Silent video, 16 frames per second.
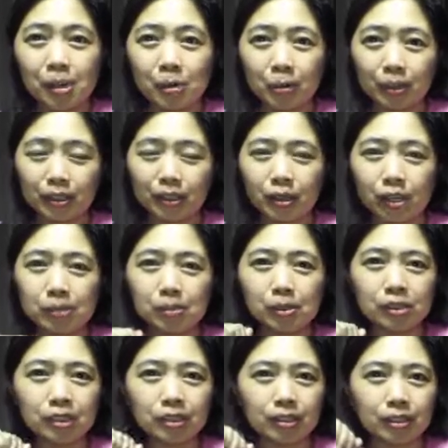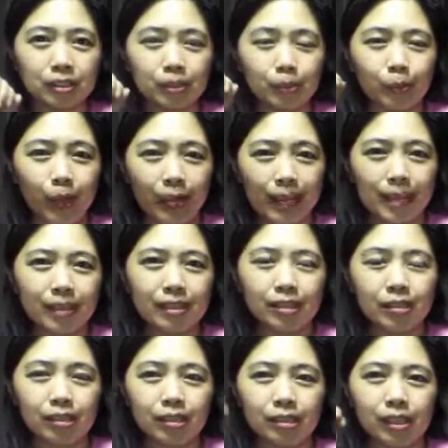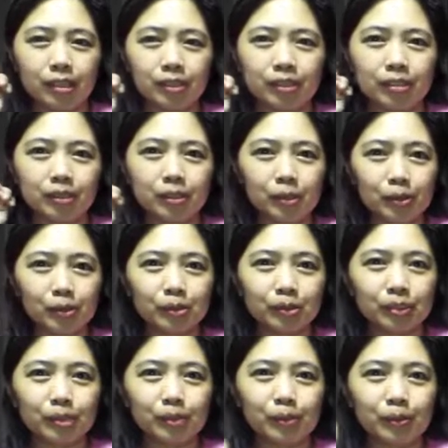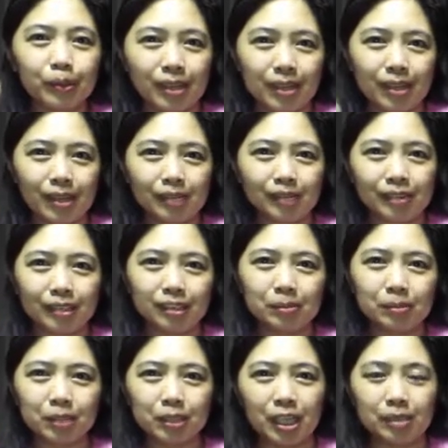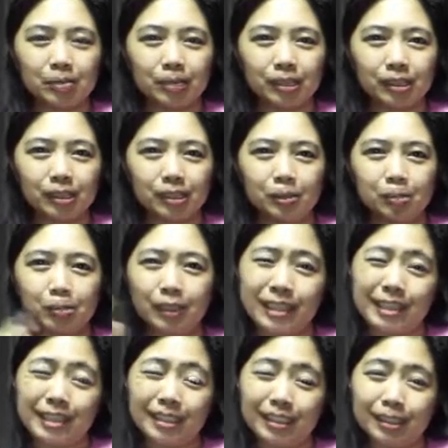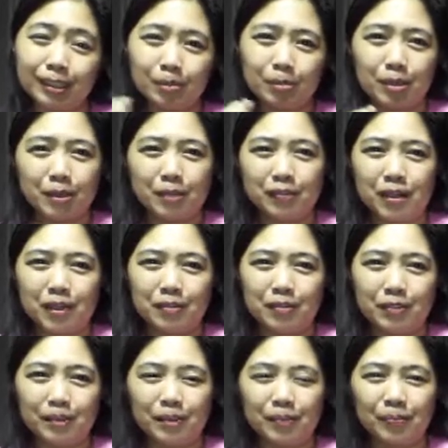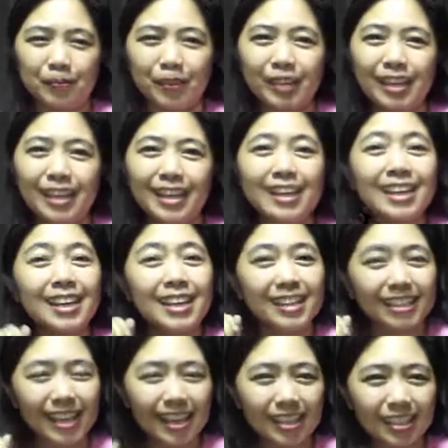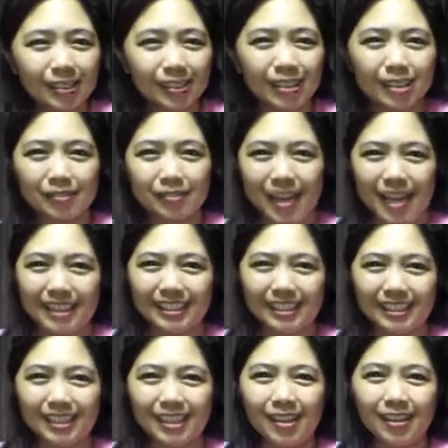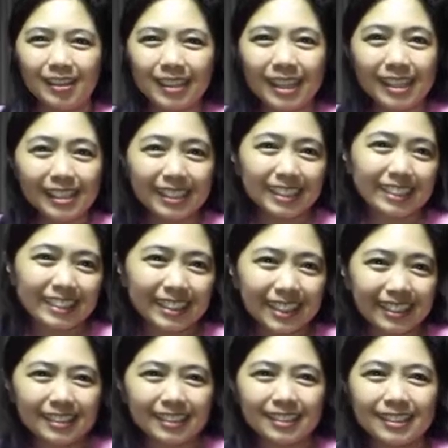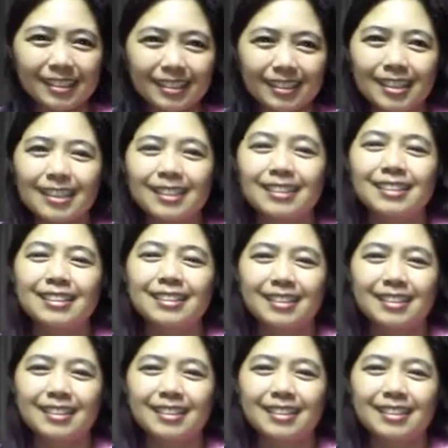We're almost on our way, on our road to 1,000 subscribers, so please do me a favor. Okay, thank you in advance. Okay, let's get started.